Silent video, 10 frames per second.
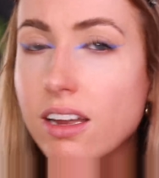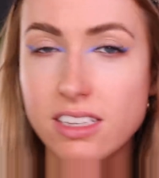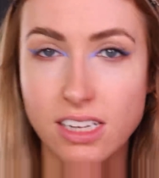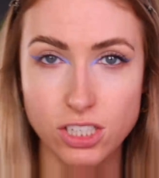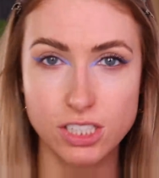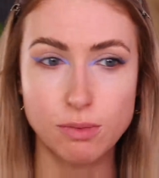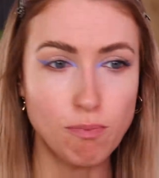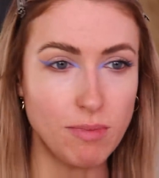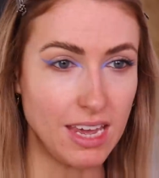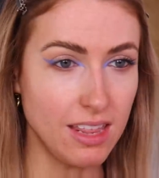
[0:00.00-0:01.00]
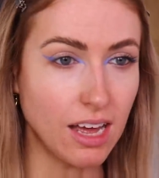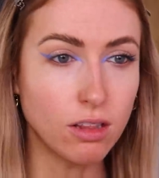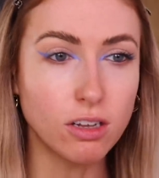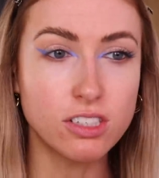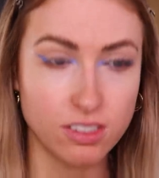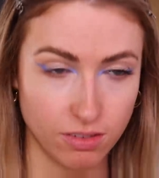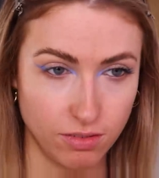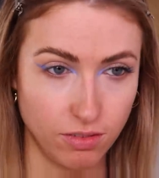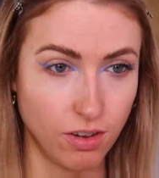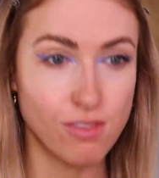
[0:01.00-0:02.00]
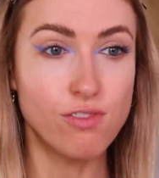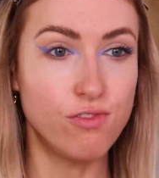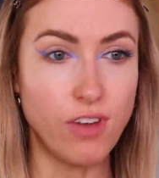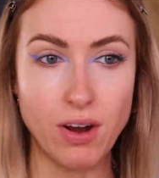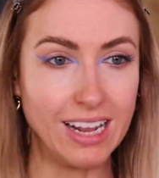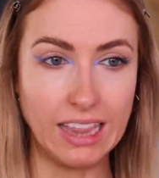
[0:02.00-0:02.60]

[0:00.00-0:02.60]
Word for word: Is that just me? That looks very